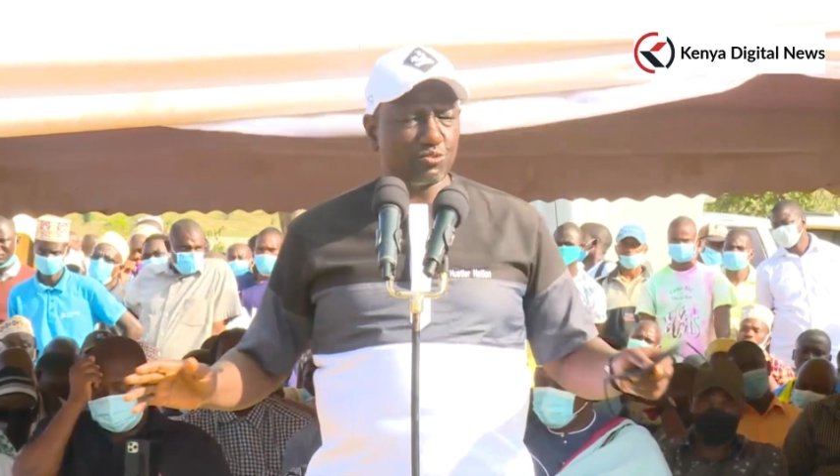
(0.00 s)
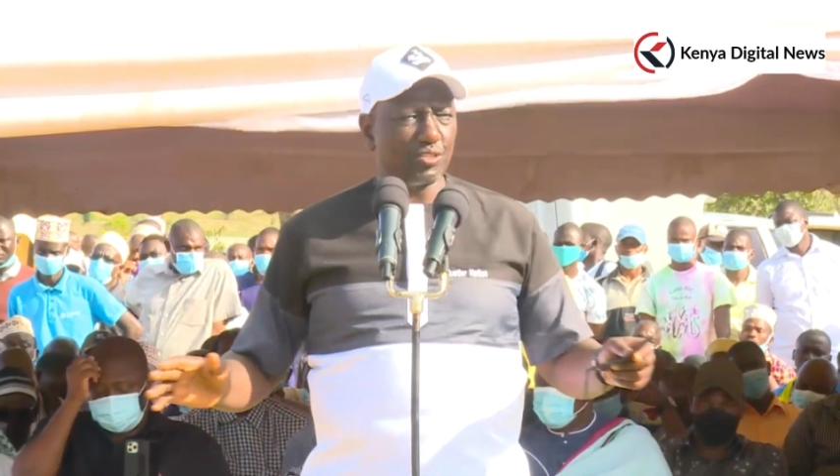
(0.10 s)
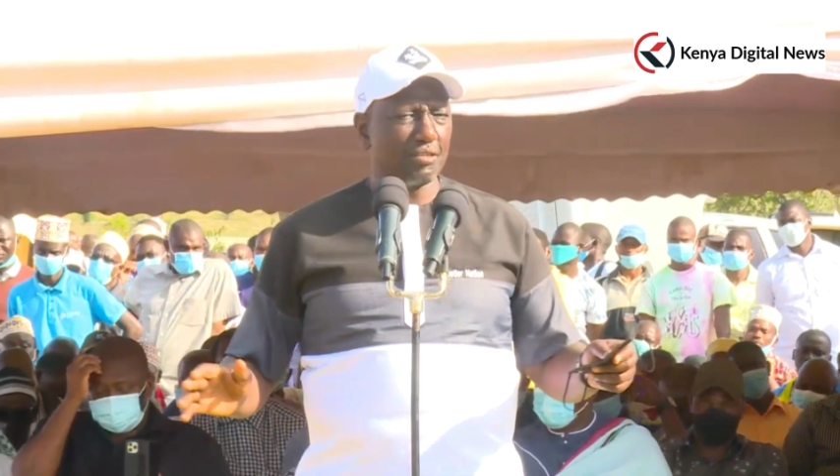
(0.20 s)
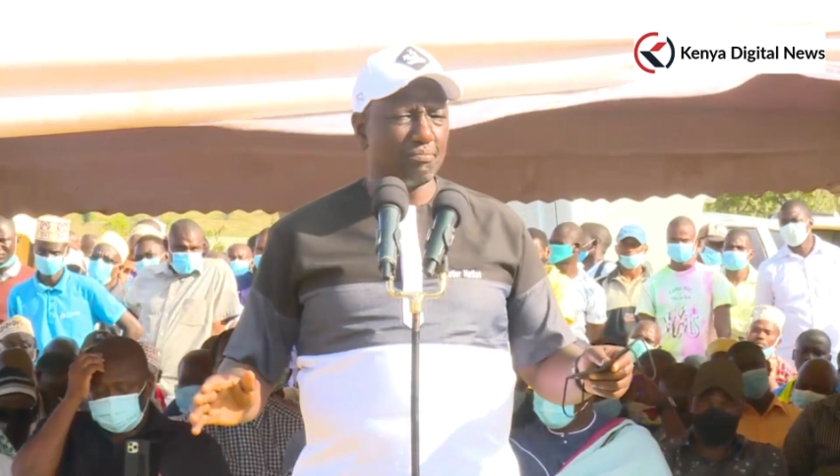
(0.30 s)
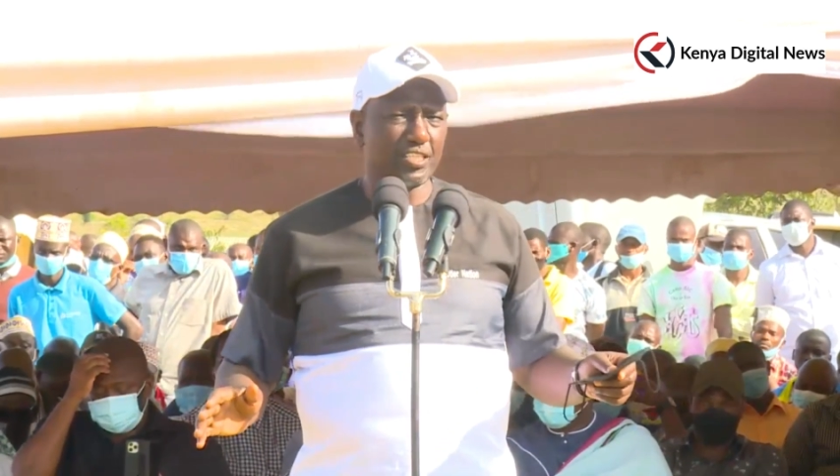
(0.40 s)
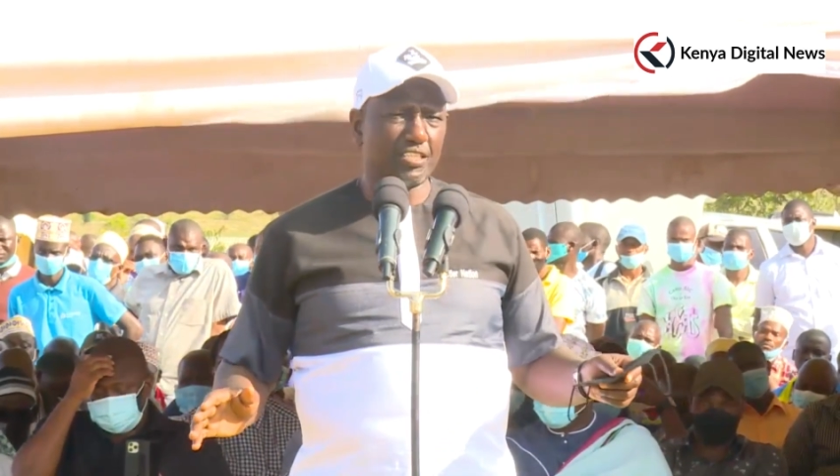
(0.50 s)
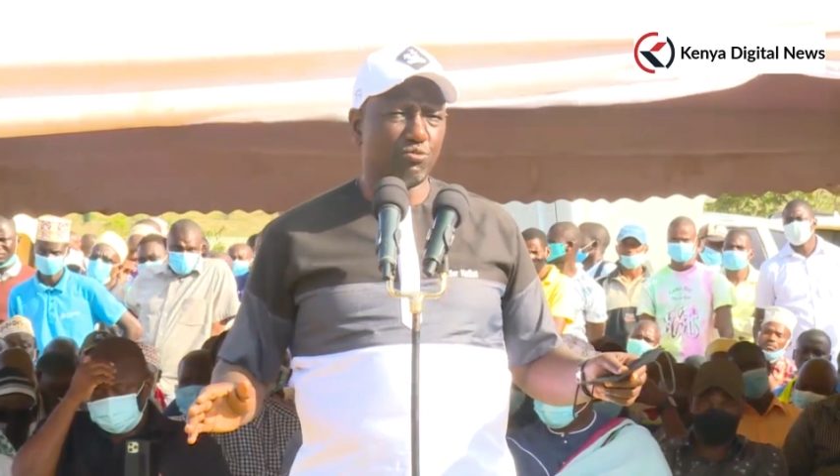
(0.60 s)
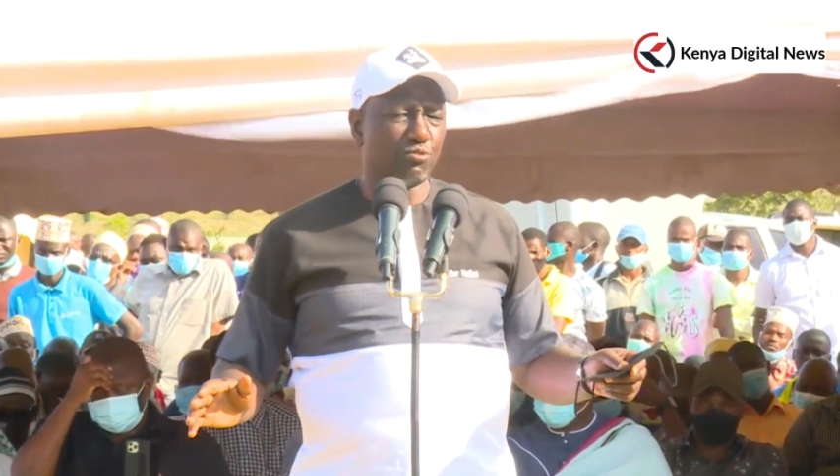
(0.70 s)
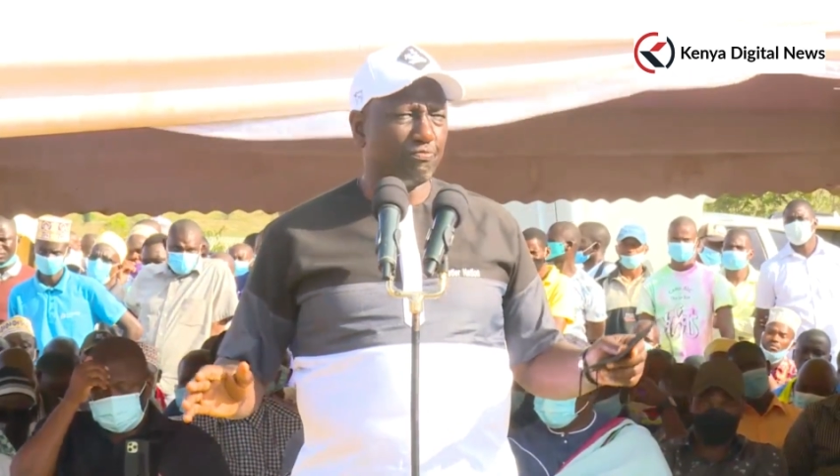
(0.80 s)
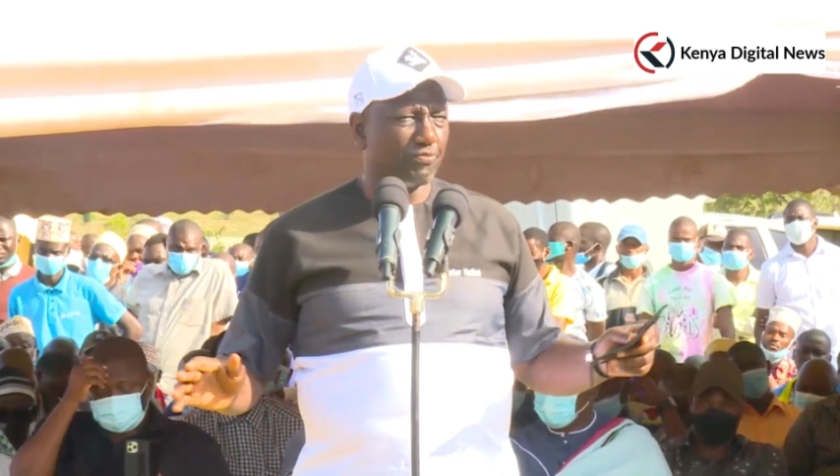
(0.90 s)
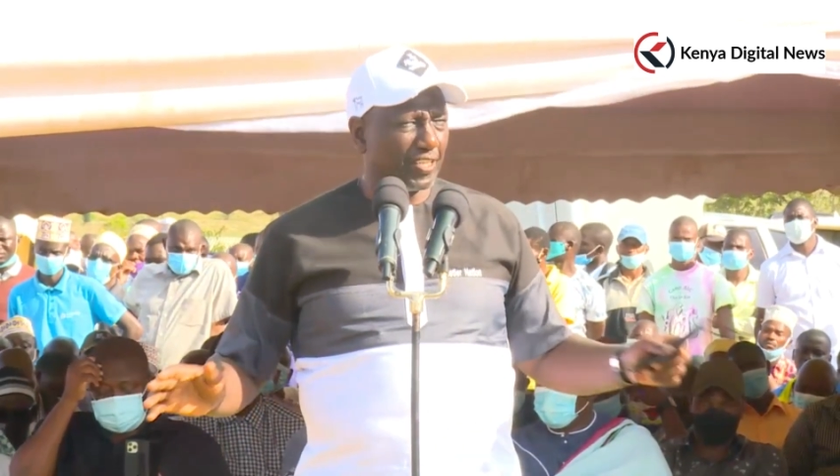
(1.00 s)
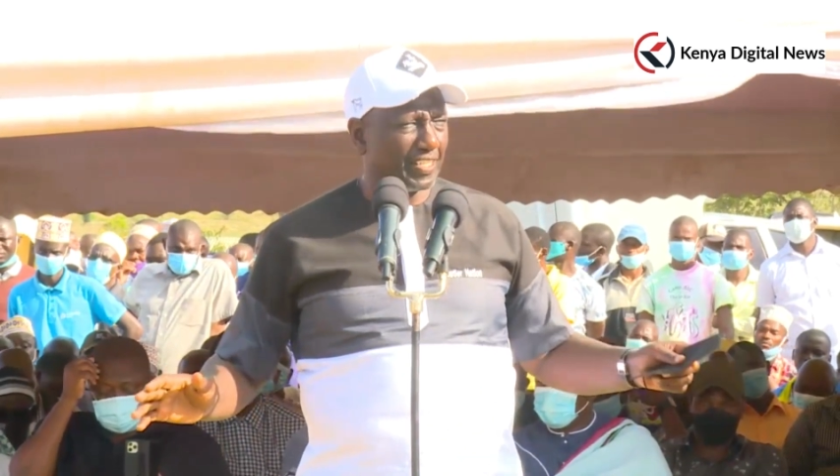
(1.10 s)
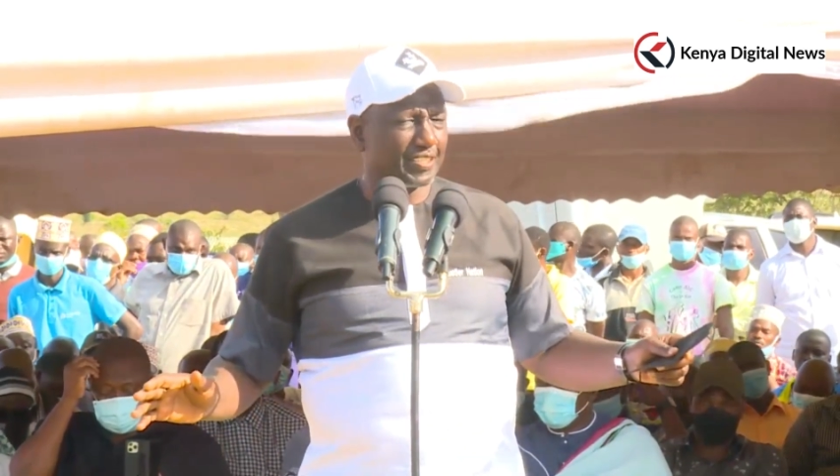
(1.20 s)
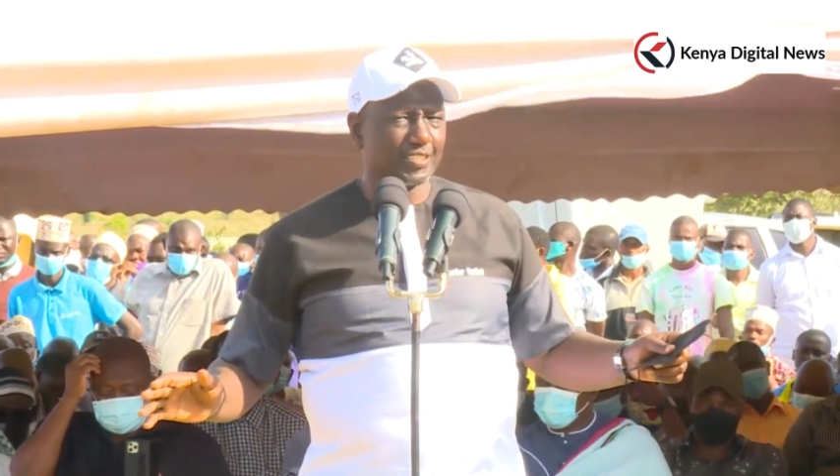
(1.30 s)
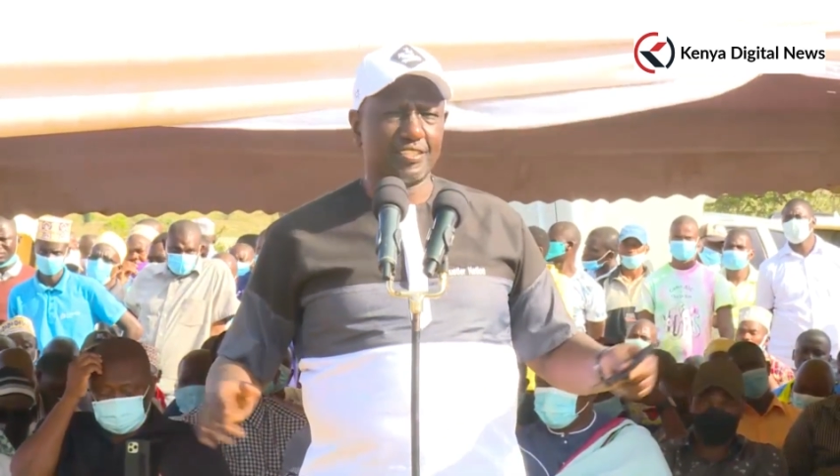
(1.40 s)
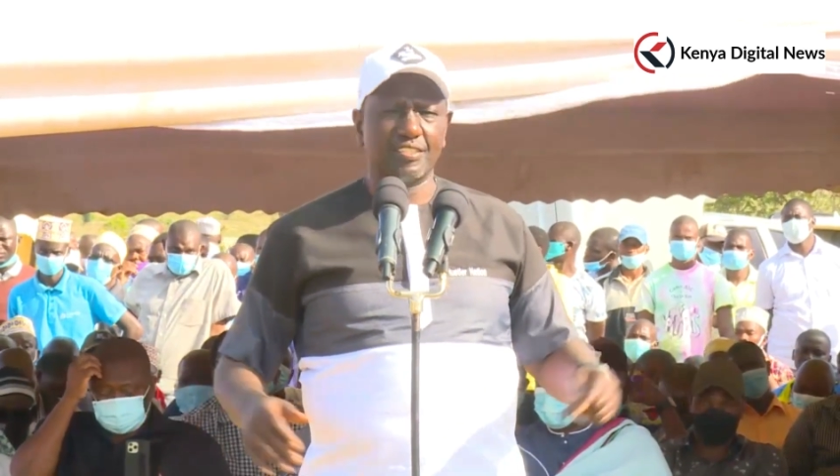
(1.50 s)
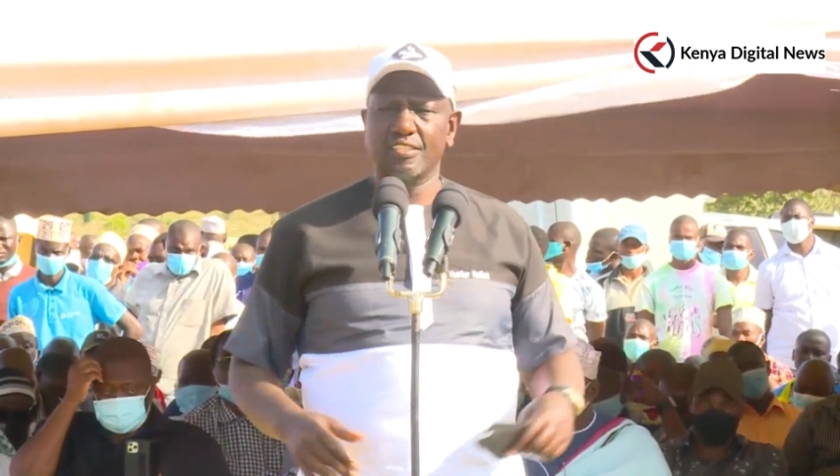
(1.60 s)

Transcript: to anybody who feels